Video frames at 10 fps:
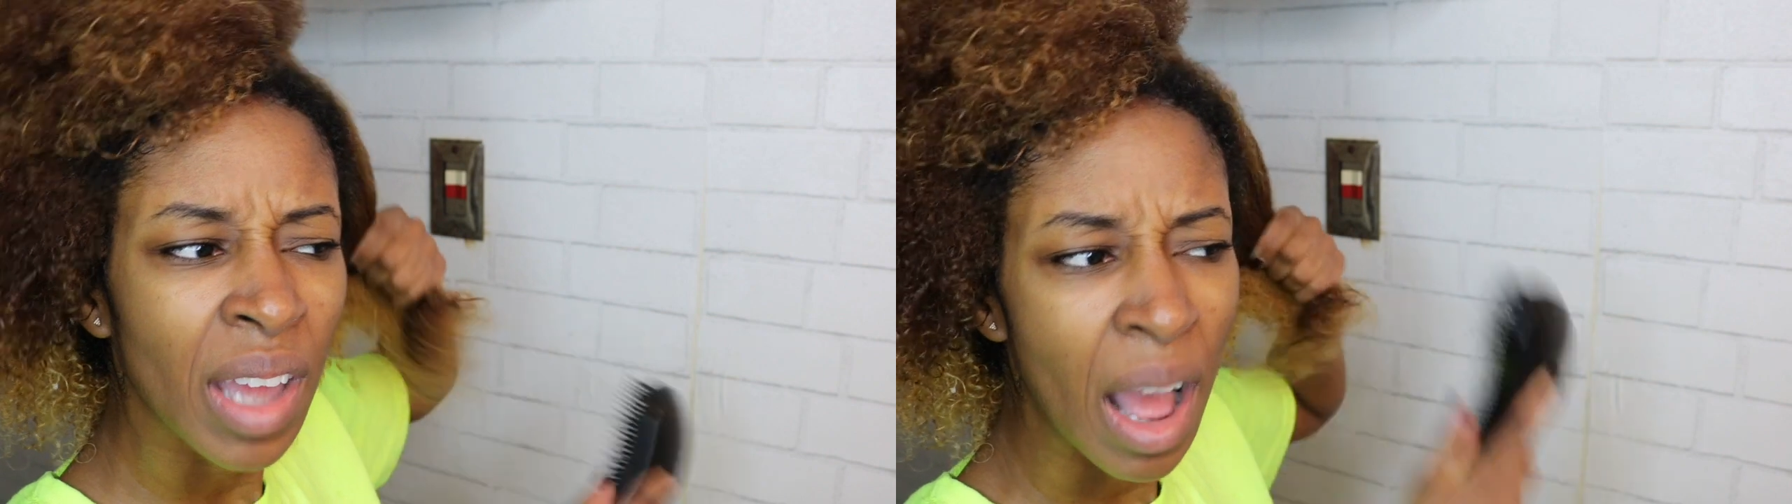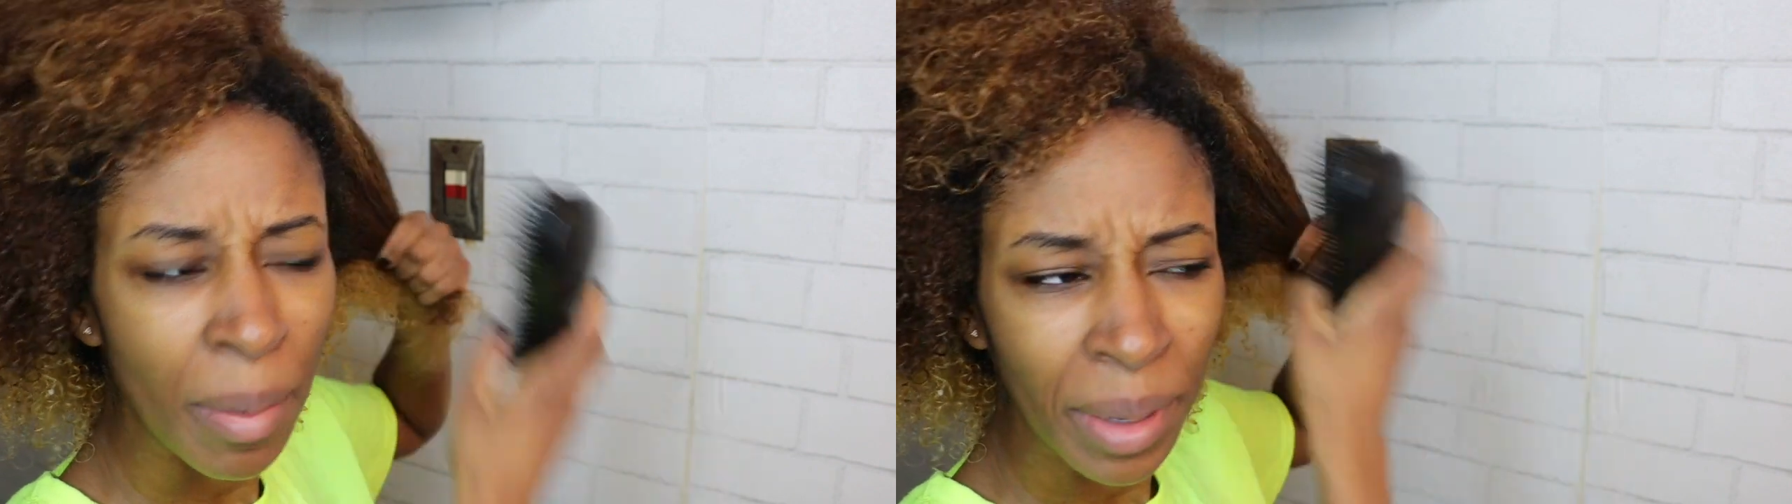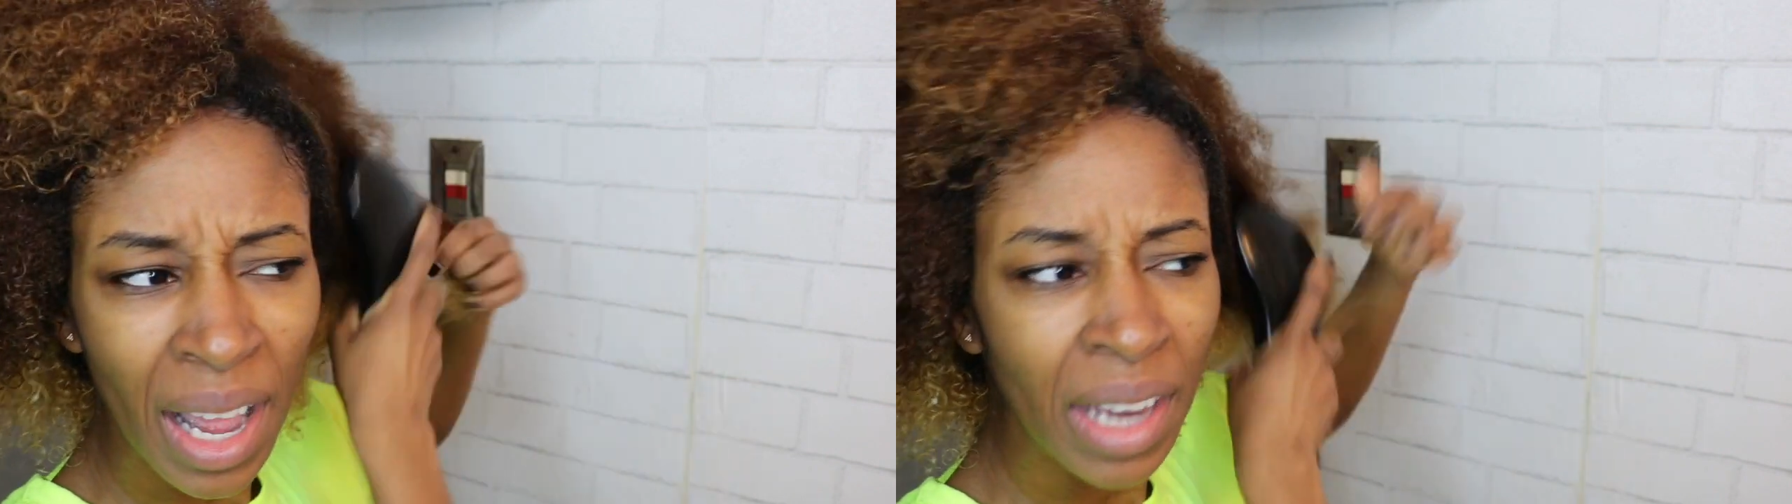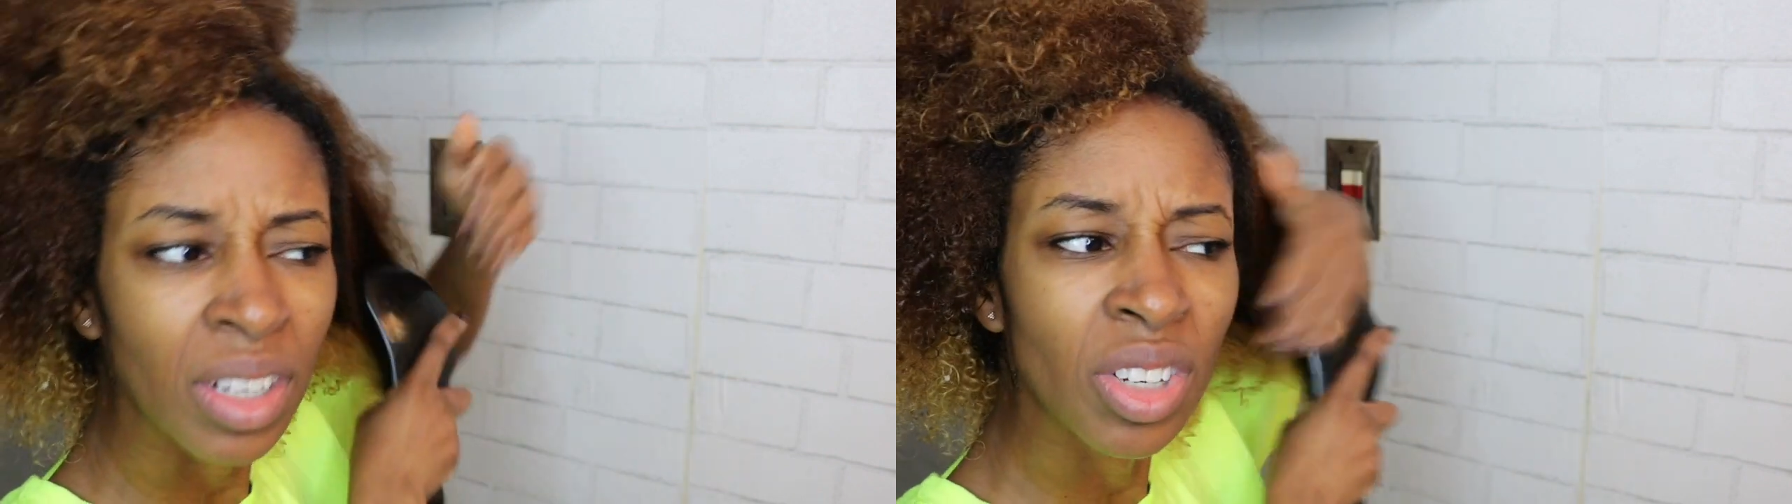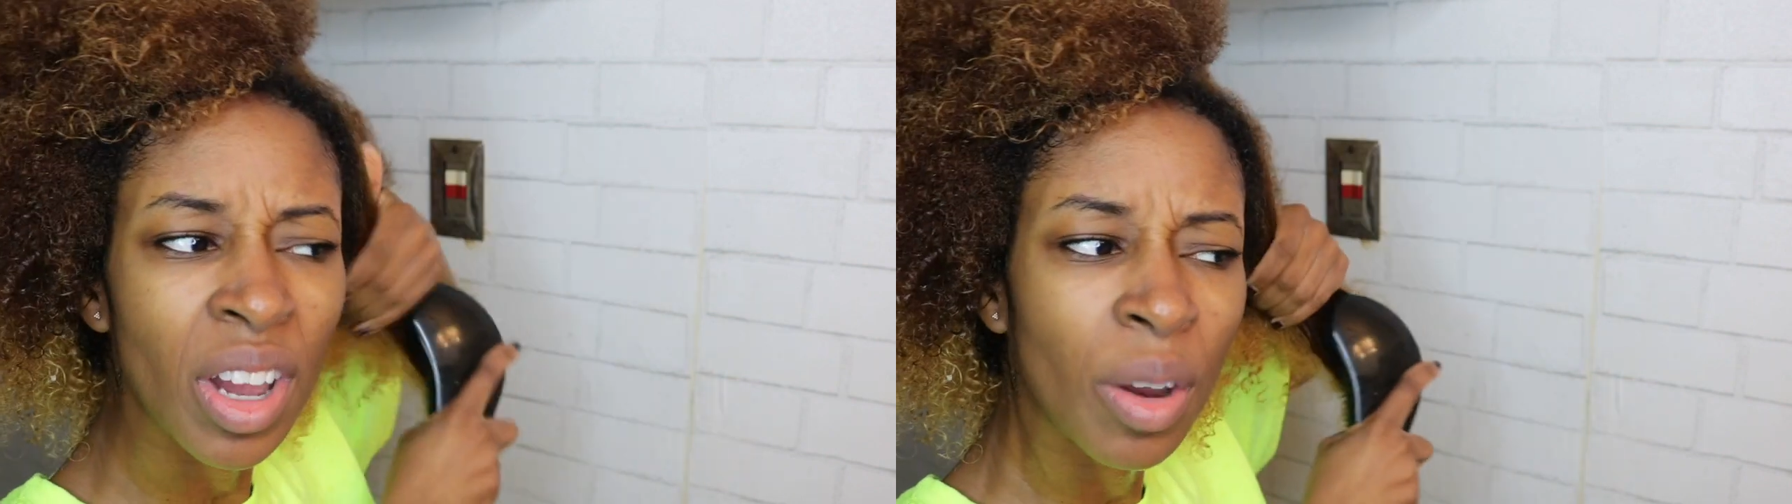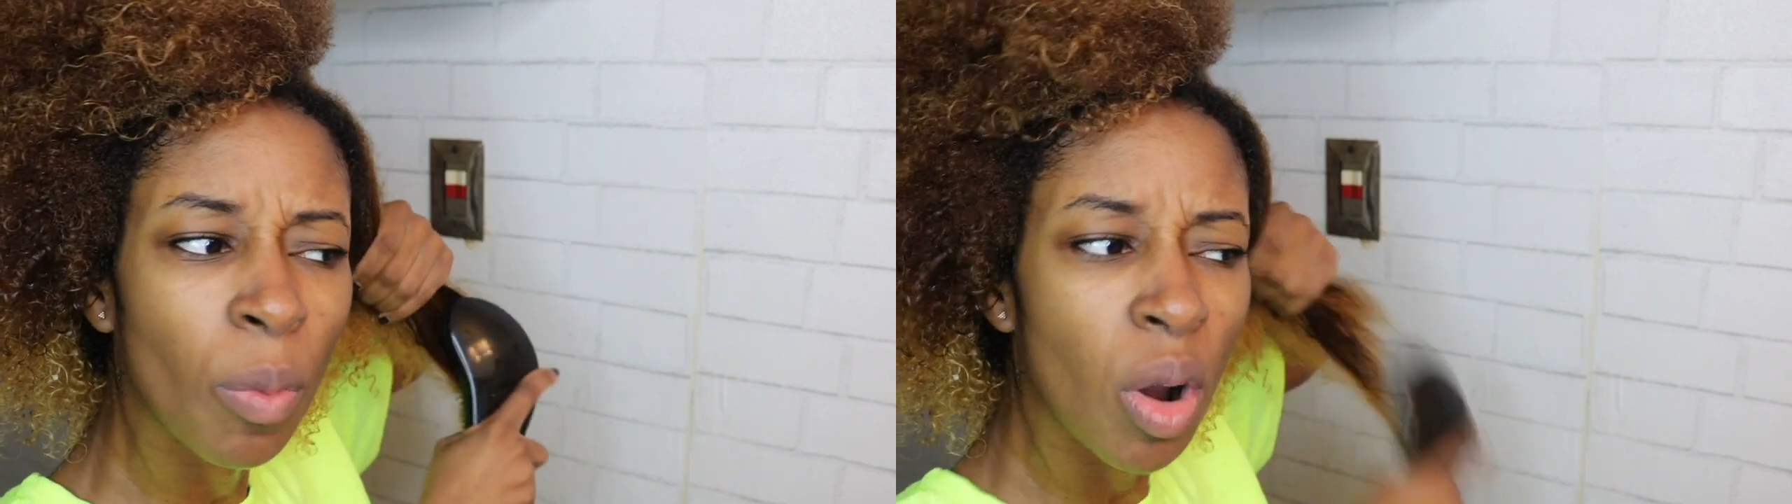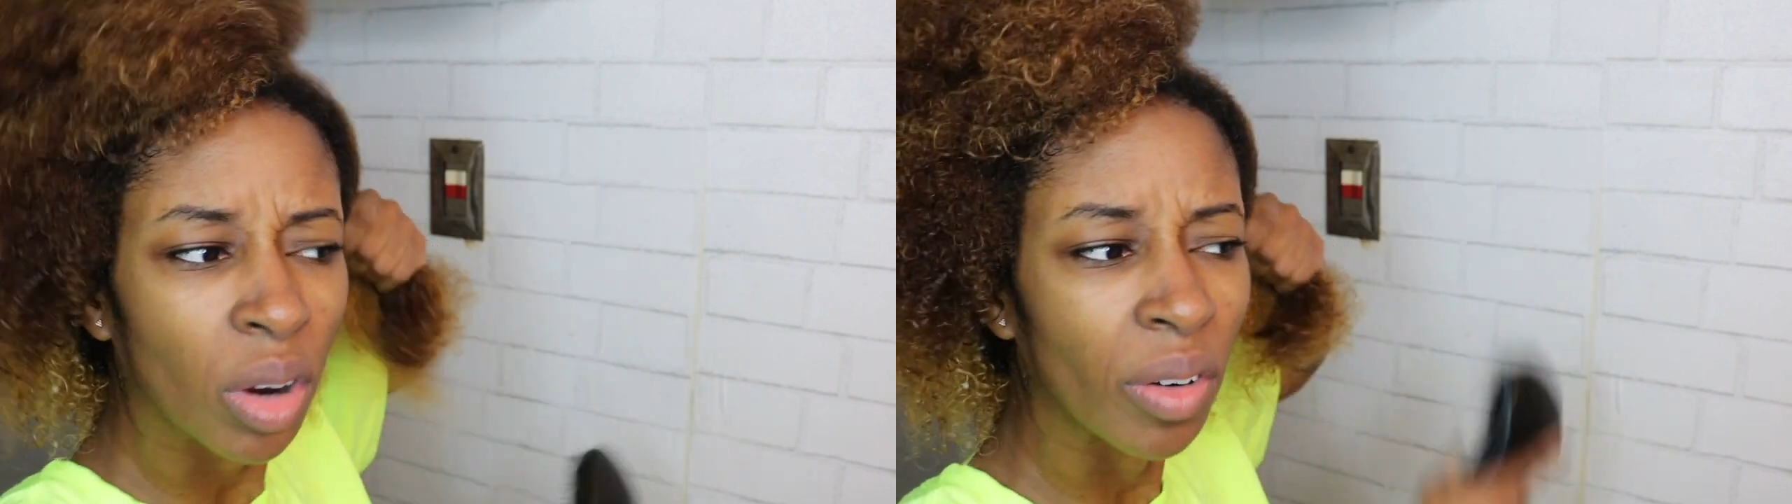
I've been kind of trying to walk